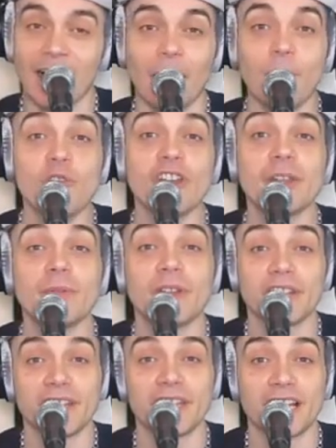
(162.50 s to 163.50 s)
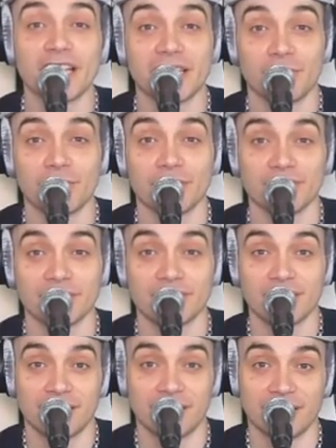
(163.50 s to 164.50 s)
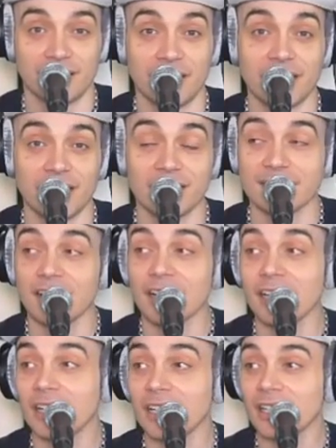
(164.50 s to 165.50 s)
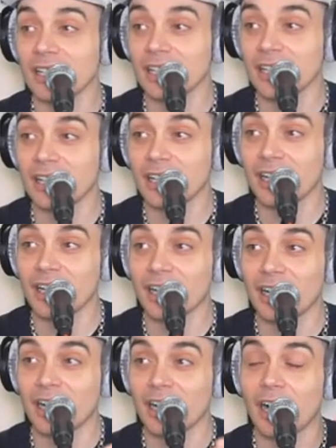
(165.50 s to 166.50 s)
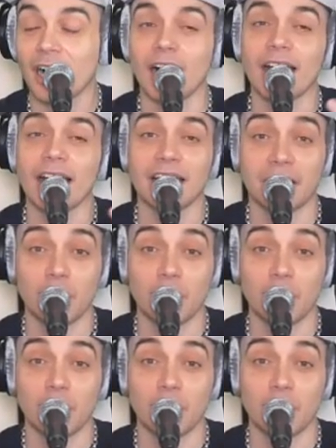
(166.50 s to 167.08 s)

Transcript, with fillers: I'm really one of the lucky ones, D, because I I had